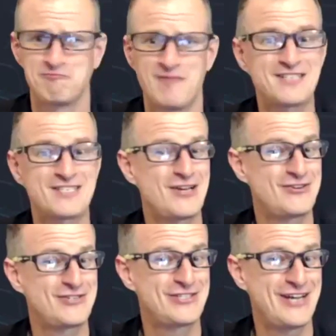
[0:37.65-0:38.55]
That's not
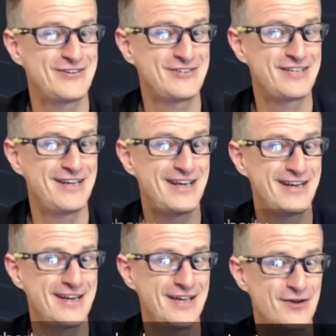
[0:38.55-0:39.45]
your standard
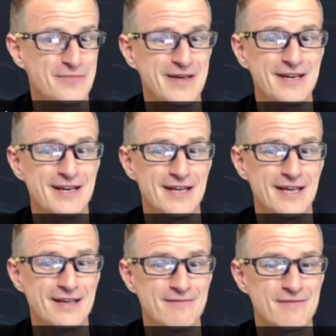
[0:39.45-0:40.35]
TDD or
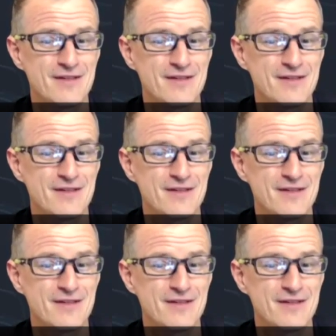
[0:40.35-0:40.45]
BDD.